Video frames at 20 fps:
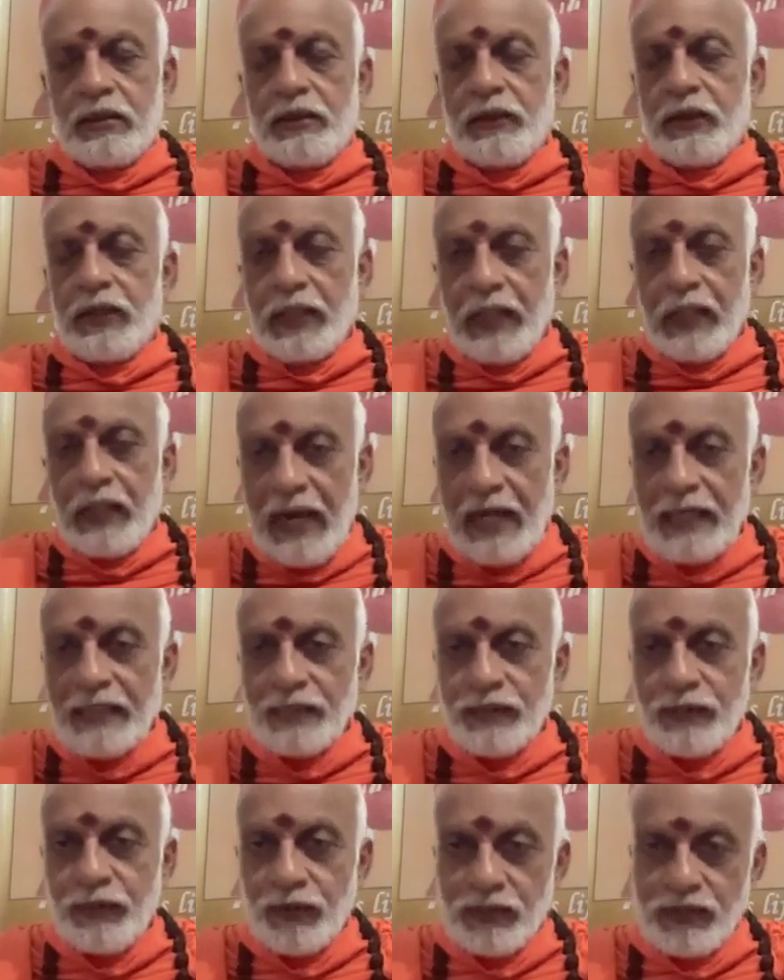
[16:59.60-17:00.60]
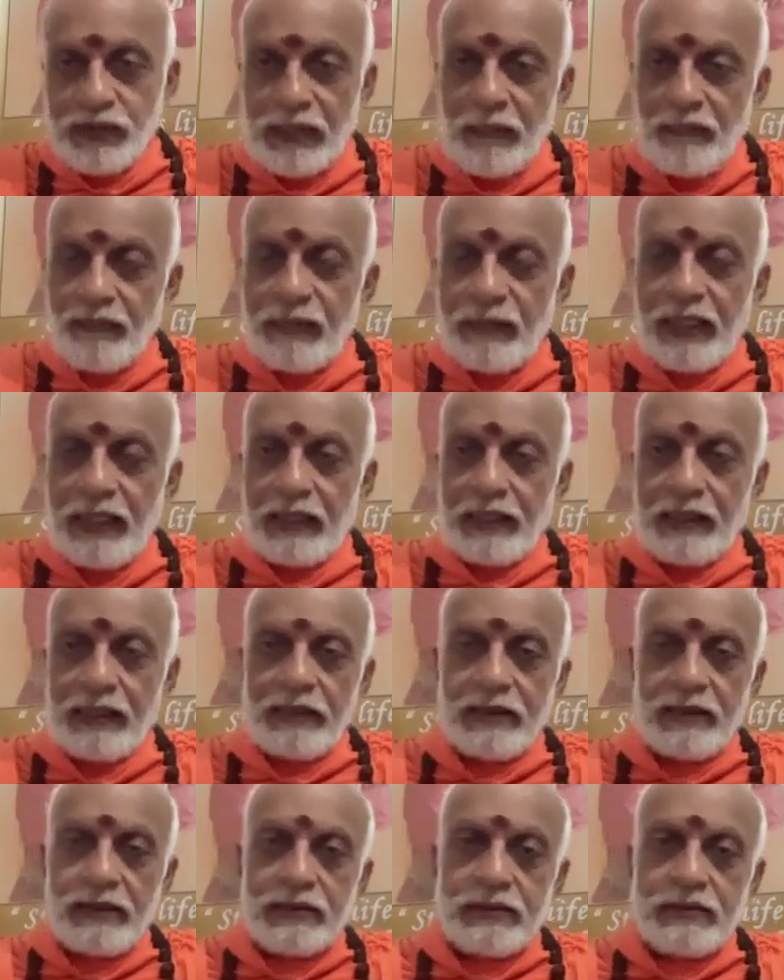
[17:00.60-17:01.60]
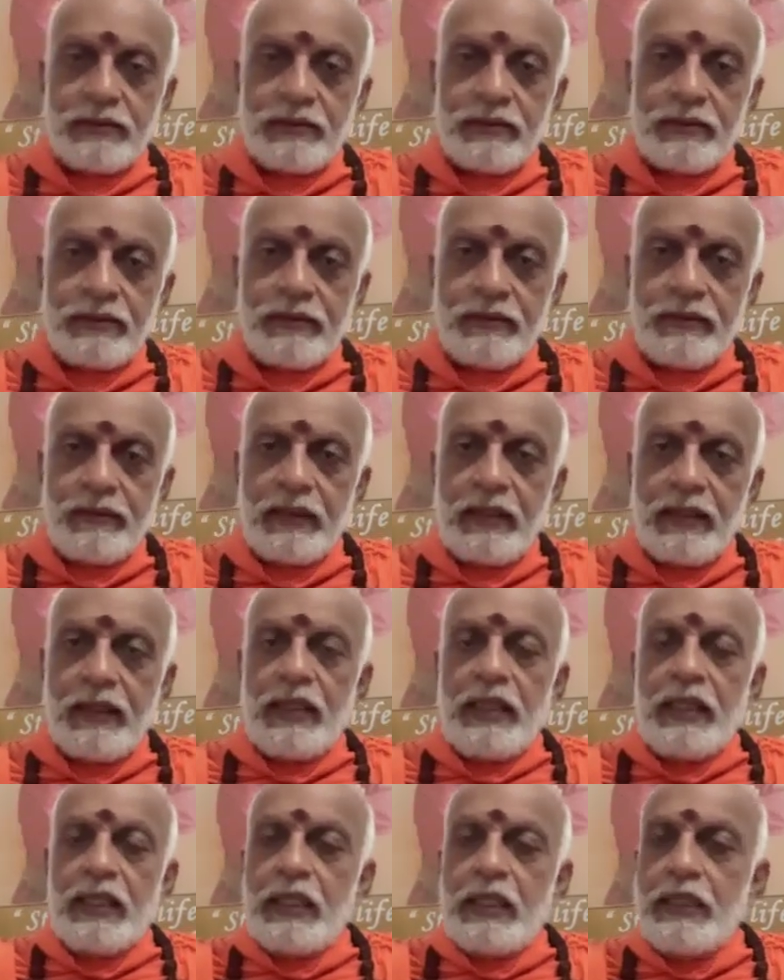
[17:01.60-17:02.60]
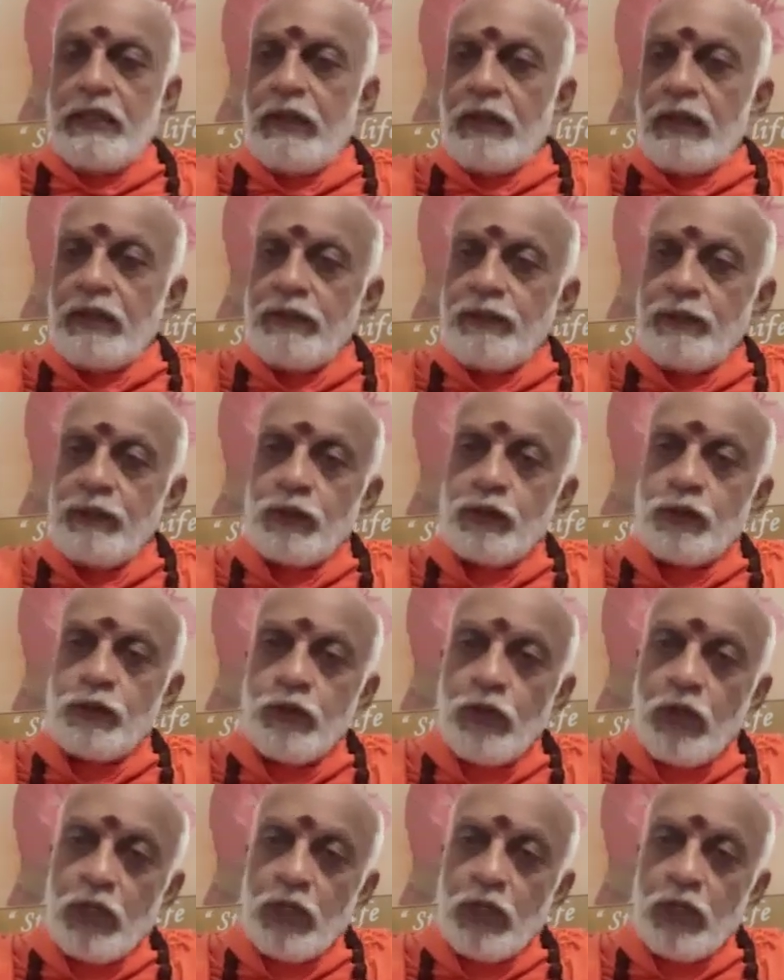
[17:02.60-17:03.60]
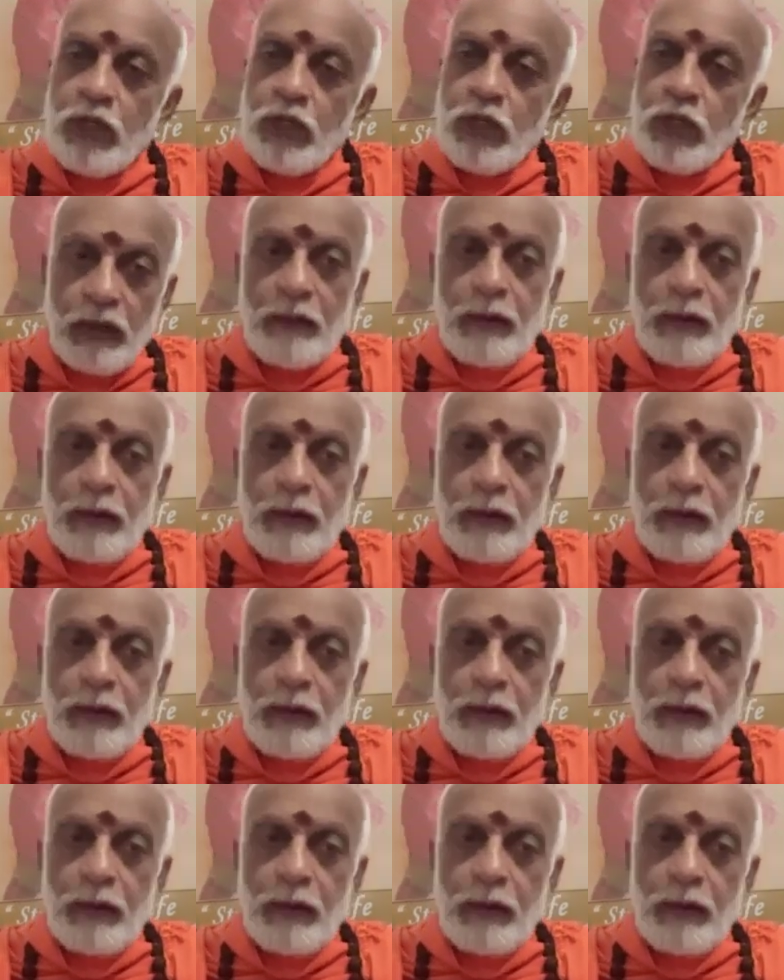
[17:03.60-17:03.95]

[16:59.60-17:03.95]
regards for something, even if you do not know